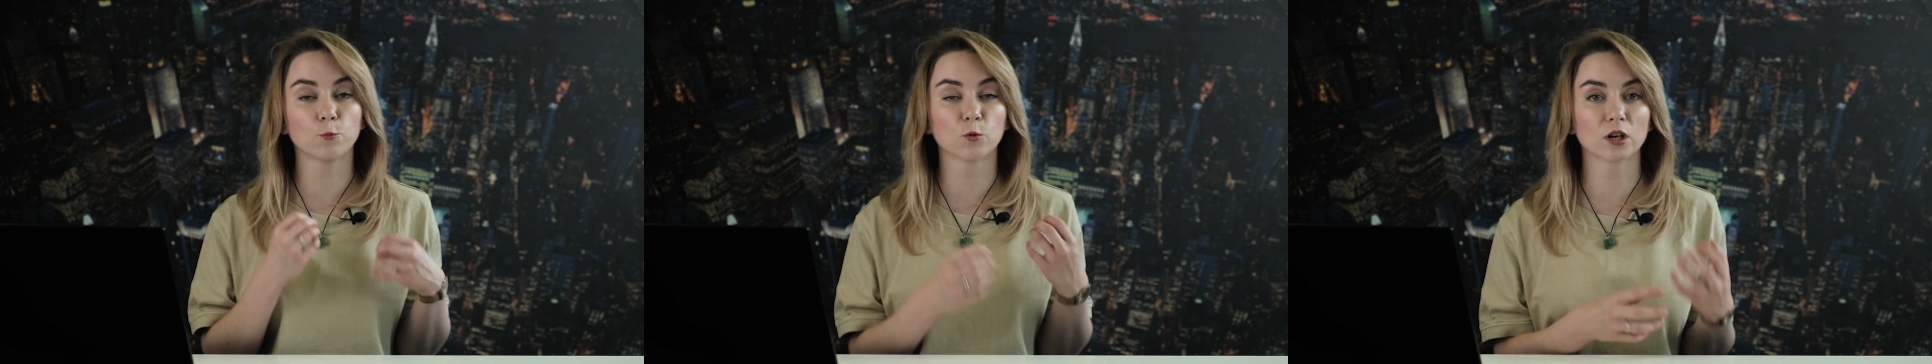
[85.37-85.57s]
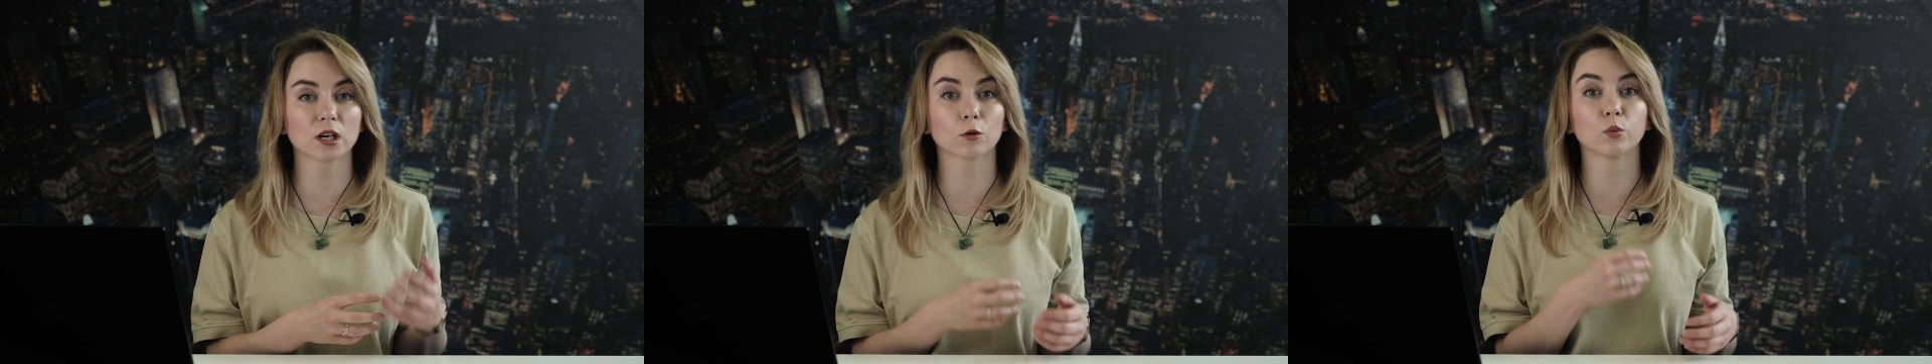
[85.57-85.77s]

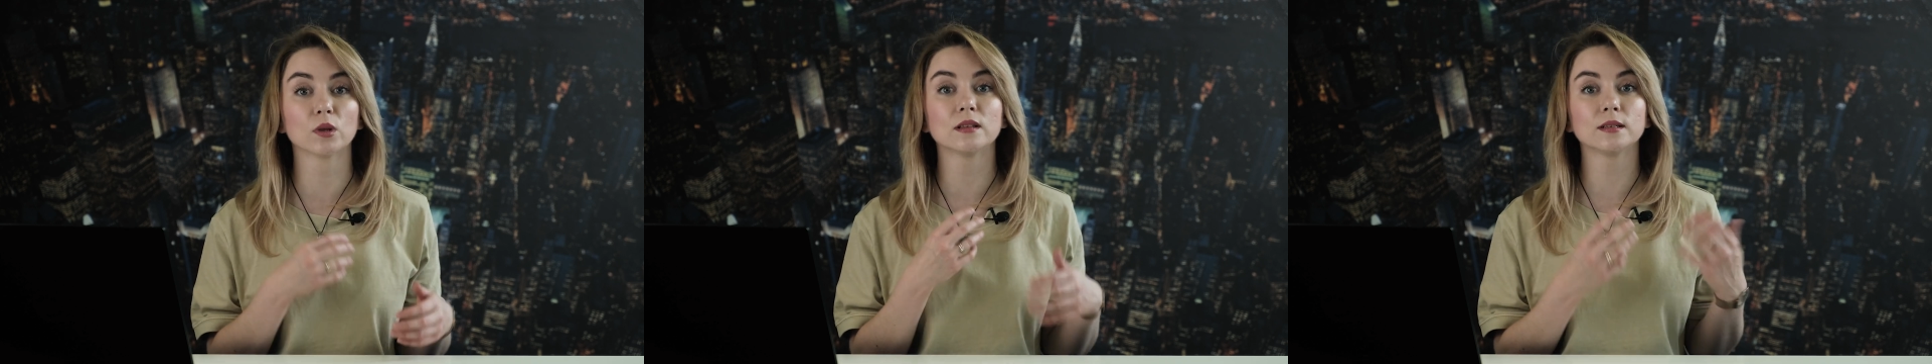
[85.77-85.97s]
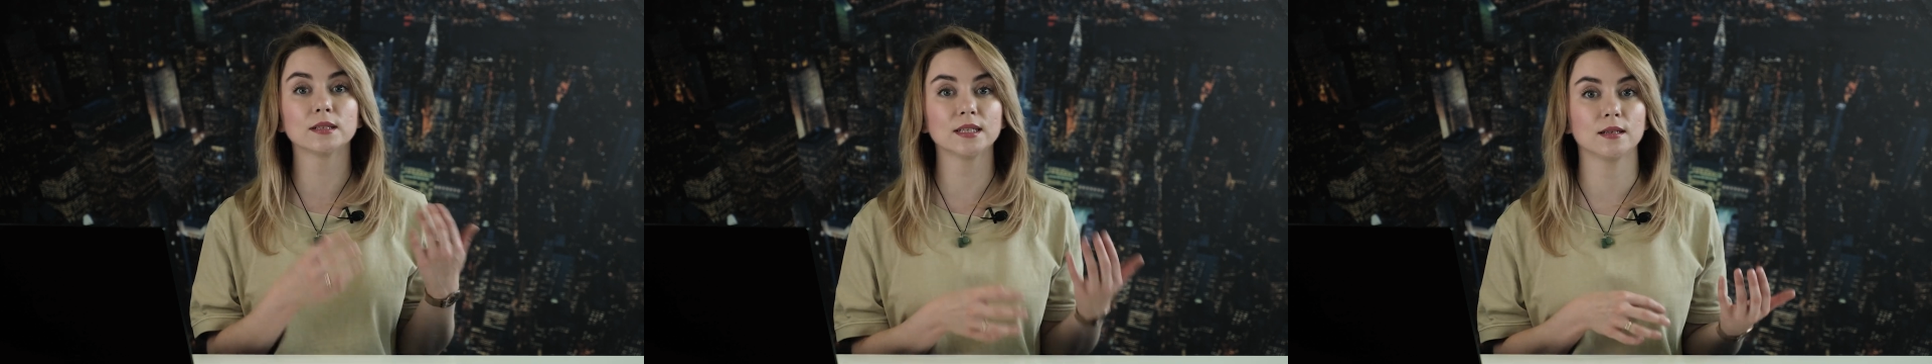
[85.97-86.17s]
work with
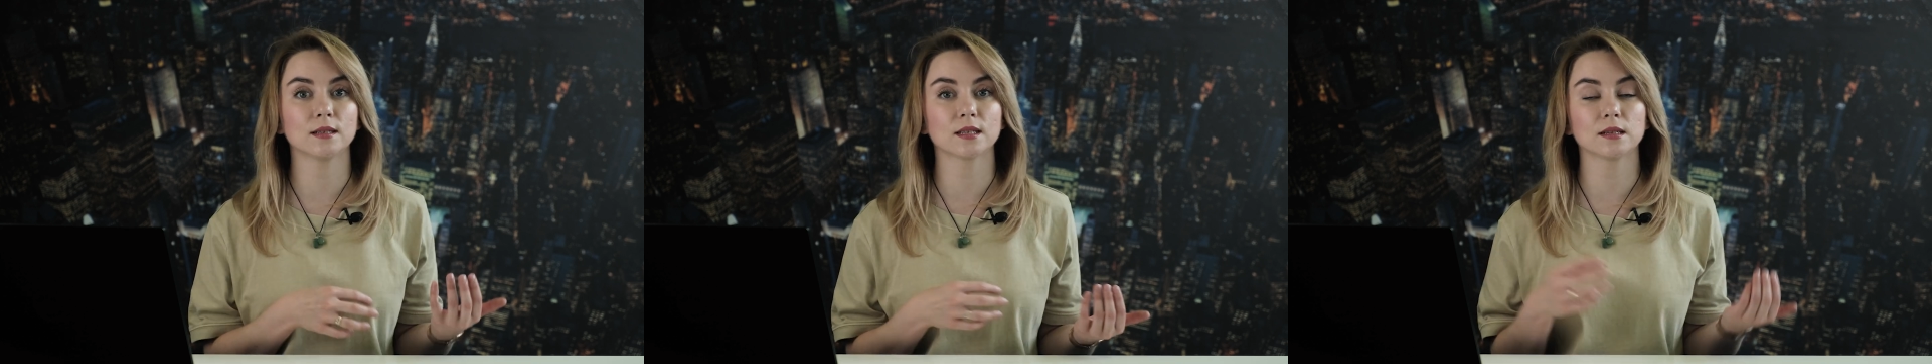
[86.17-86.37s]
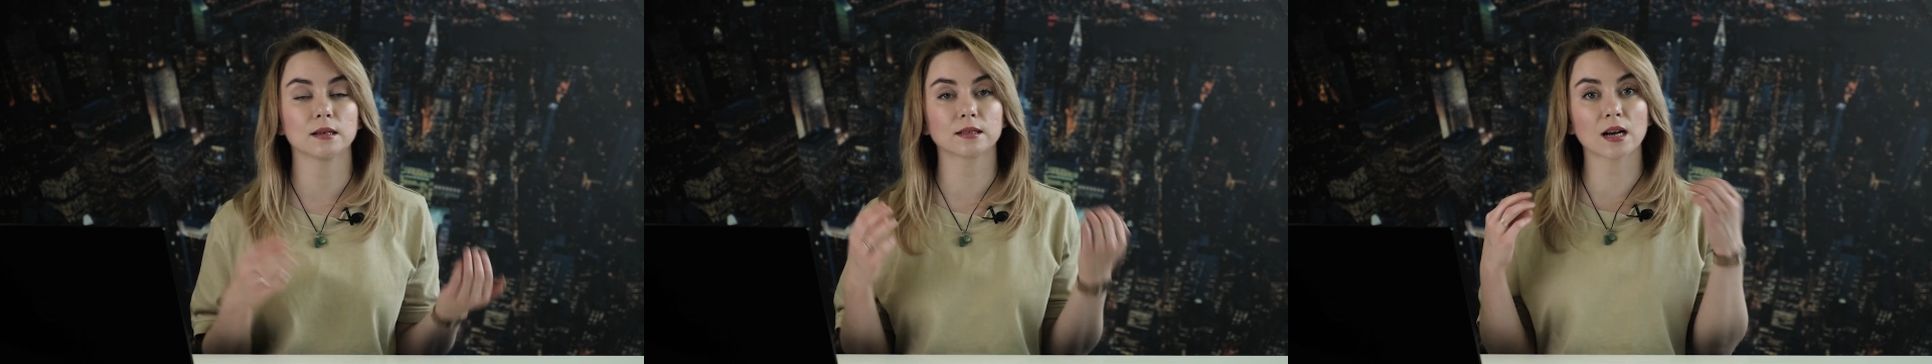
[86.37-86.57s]
the
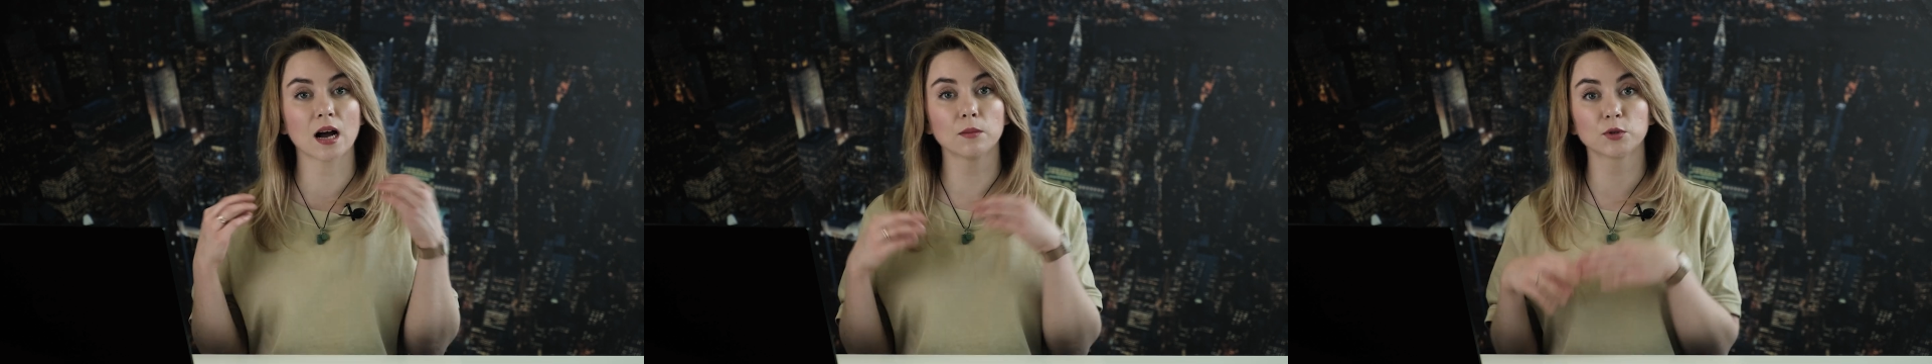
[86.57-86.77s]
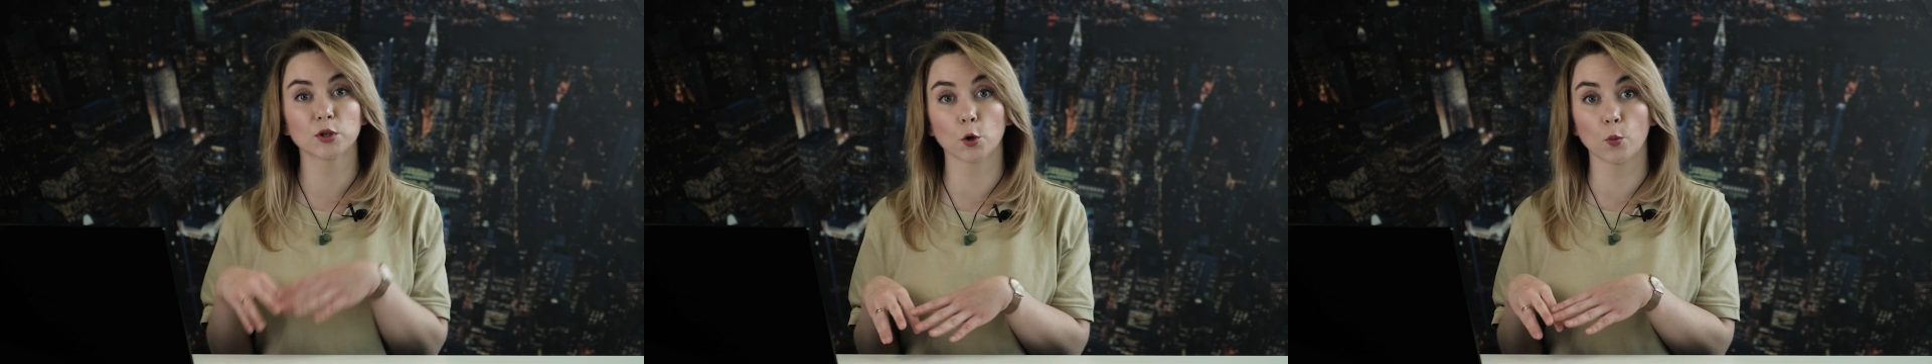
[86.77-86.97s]
leads that
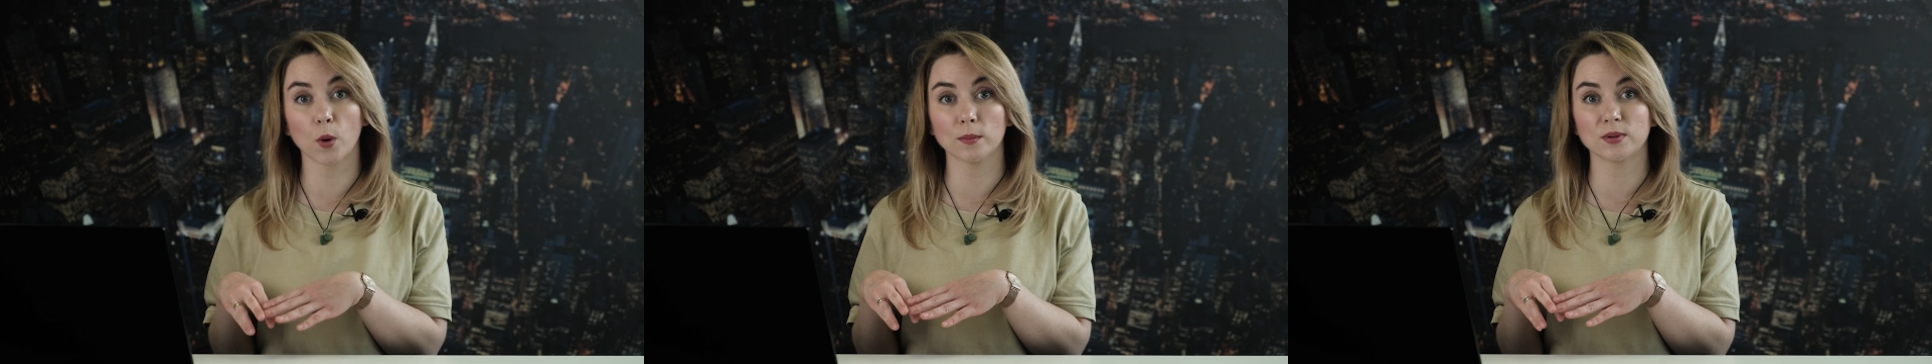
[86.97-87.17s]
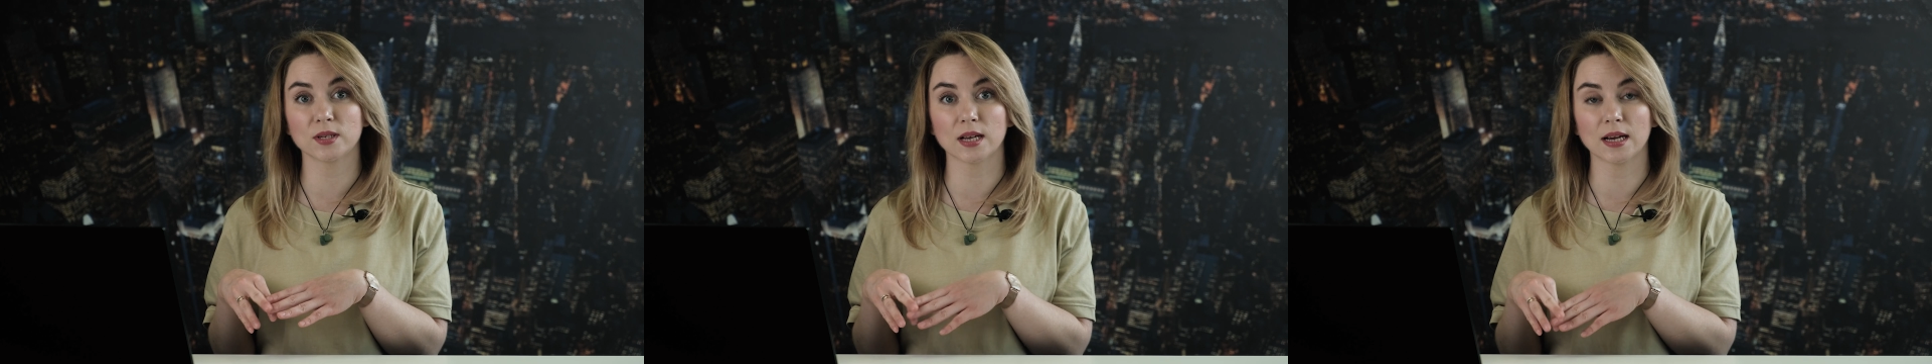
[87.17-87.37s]
come to your
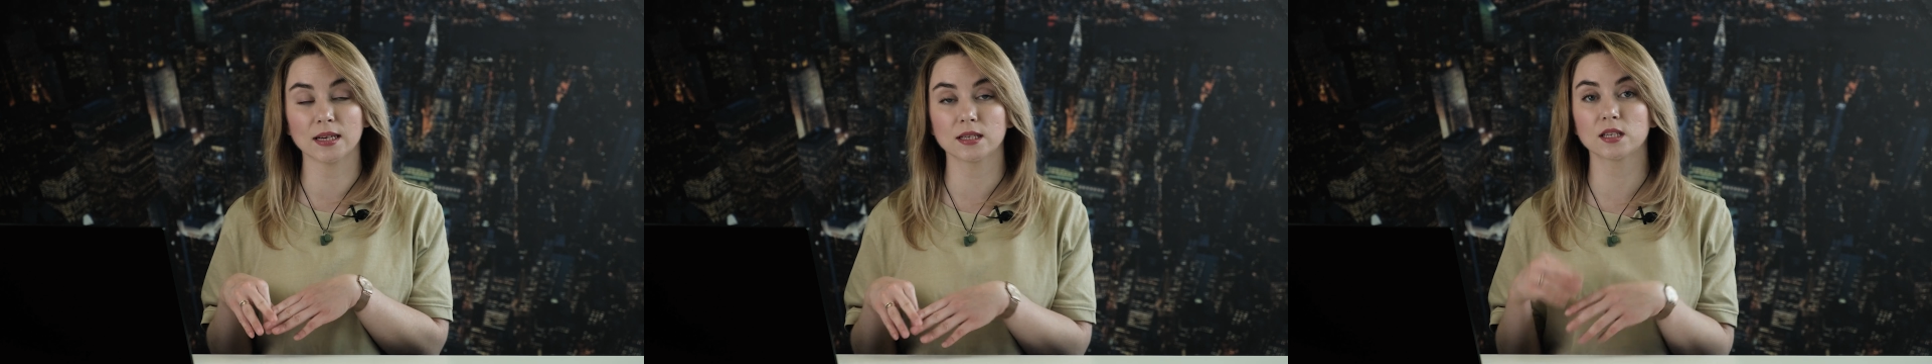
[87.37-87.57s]
website.